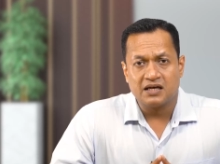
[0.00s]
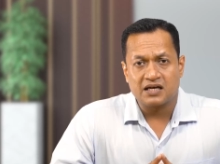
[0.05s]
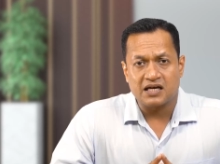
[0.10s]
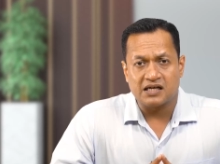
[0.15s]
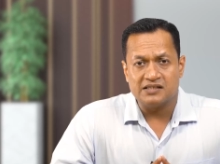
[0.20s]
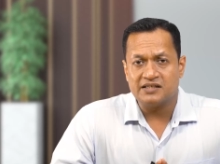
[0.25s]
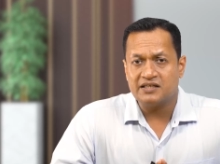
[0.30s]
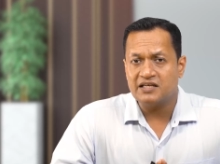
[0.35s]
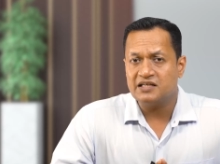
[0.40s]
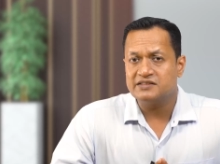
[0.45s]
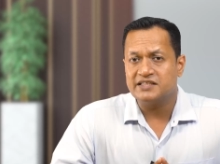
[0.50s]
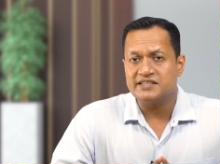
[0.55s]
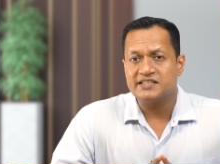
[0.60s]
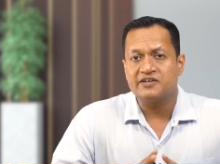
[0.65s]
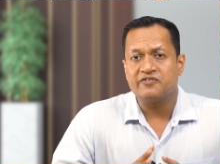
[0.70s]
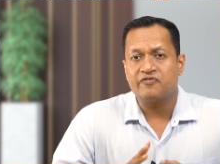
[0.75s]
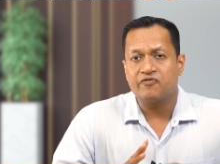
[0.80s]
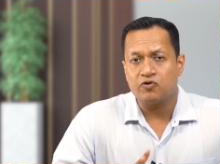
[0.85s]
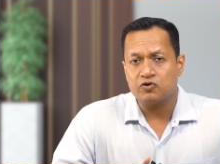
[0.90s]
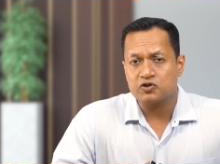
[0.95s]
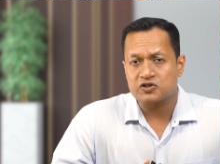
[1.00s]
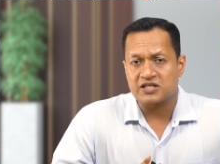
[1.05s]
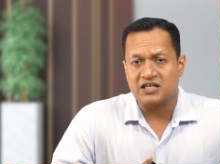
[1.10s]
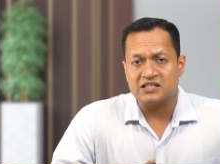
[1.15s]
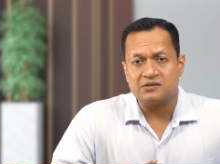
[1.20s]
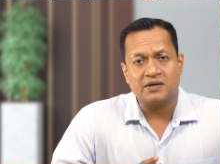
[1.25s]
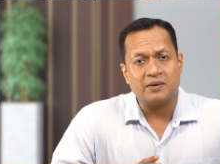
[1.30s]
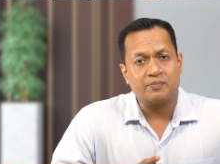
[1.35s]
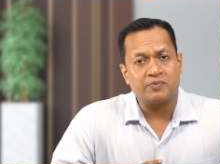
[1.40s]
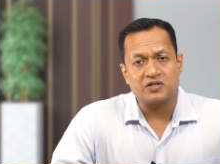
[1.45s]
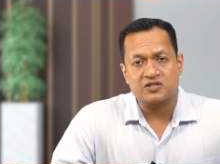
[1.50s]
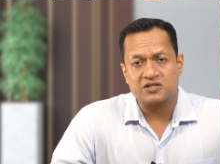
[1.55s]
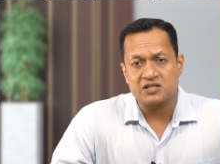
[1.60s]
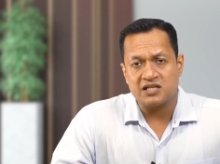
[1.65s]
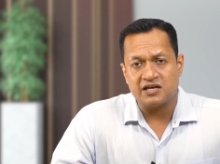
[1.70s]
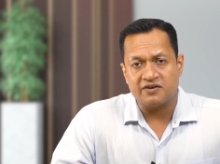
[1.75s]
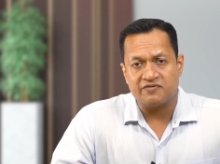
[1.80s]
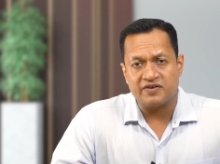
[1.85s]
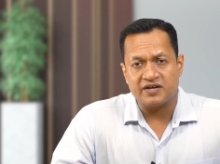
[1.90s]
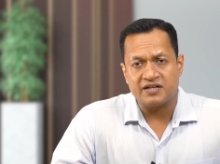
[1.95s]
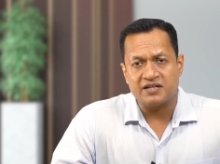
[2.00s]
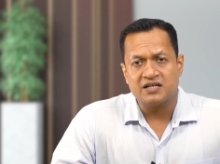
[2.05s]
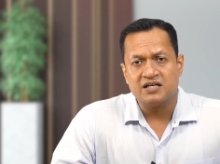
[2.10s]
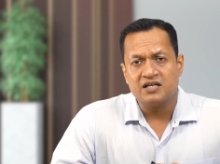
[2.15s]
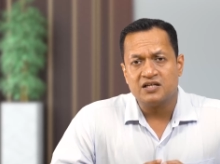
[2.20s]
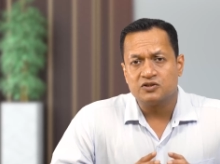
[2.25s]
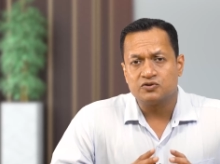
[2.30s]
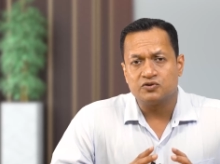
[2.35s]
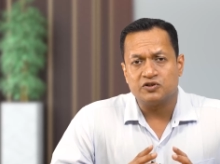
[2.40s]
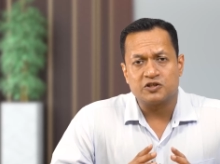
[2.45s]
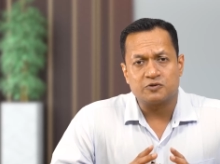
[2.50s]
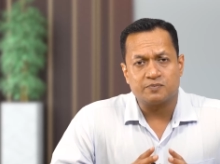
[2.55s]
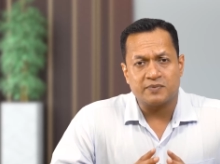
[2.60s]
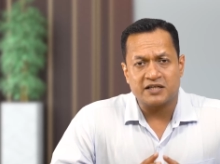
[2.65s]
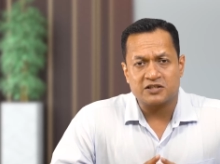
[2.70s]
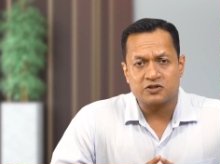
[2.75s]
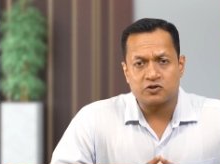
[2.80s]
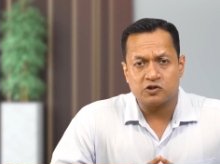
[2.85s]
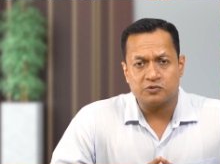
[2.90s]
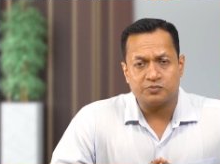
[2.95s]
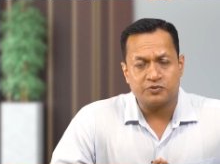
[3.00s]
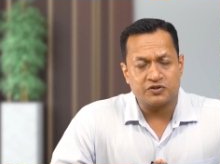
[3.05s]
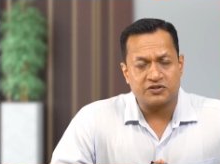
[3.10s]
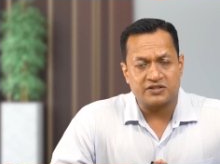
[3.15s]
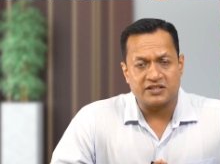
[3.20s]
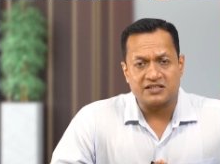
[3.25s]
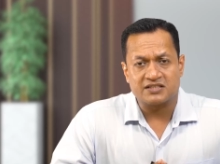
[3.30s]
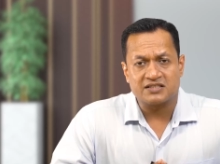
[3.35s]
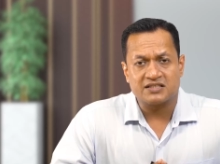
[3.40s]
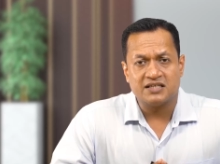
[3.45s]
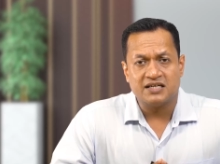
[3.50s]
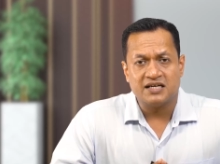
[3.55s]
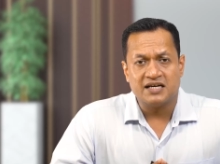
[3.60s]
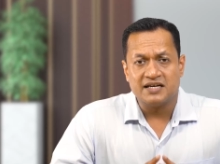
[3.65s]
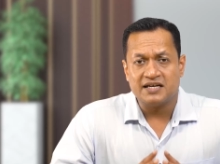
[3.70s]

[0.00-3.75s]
currently rated 4-star by PersonalFN through its SMART Score process,